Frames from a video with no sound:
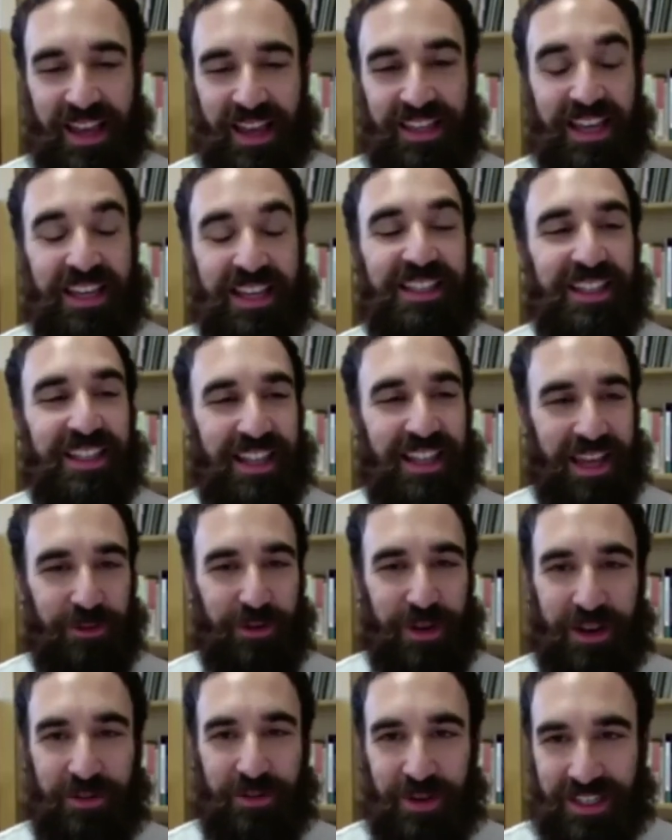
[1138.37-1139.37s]
yesterday,
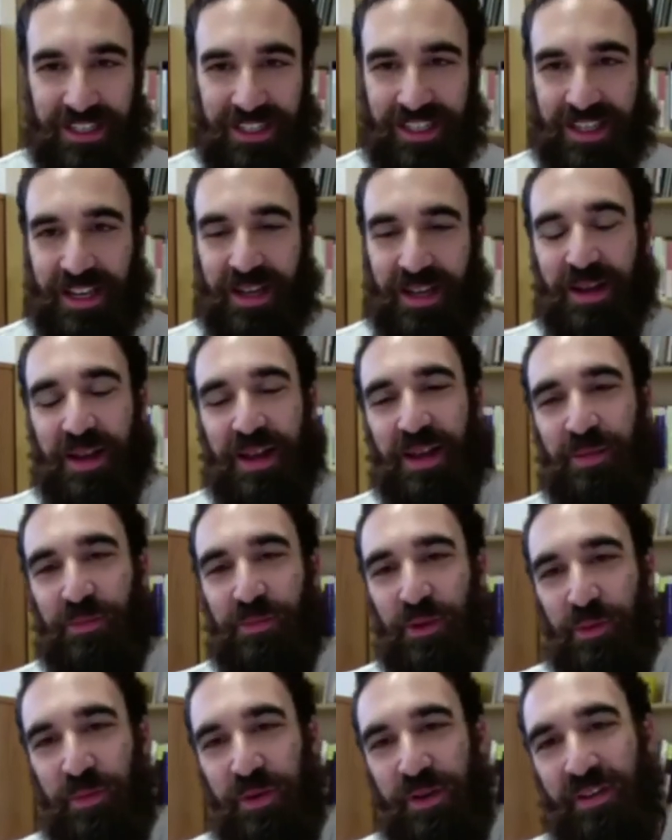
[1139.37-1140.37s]
when I was
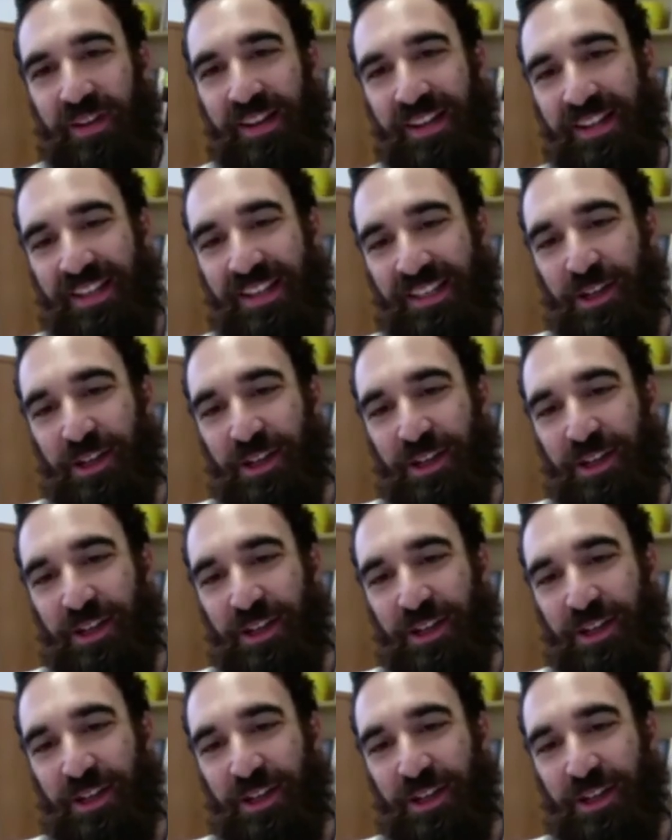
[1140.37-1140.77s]
preparing this